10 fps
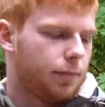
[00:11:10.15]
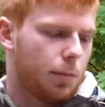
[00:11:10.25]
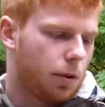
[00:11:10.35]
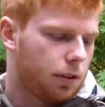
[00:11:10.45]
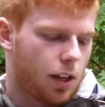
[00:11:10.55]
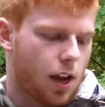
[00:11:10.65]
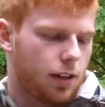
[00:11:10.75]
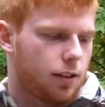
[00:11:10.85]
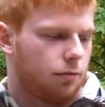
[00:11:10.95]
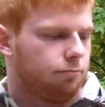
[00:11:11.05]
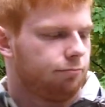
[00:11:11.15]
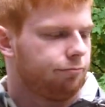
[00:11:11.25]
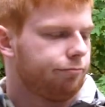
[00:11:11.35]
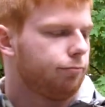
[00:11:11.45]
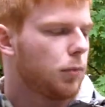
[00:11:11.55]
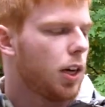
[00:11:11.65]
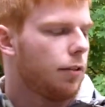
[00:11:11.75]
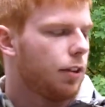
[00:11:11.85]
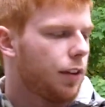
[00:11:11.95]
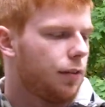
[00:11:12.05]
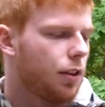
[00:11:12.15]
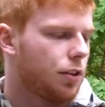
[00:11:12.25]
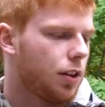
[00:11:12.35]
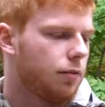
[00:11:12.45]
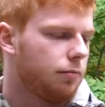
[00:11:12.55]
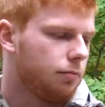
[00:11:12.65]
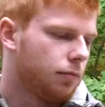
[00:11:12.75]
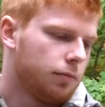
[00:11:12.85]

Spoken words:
They're both nice, whatever, they function.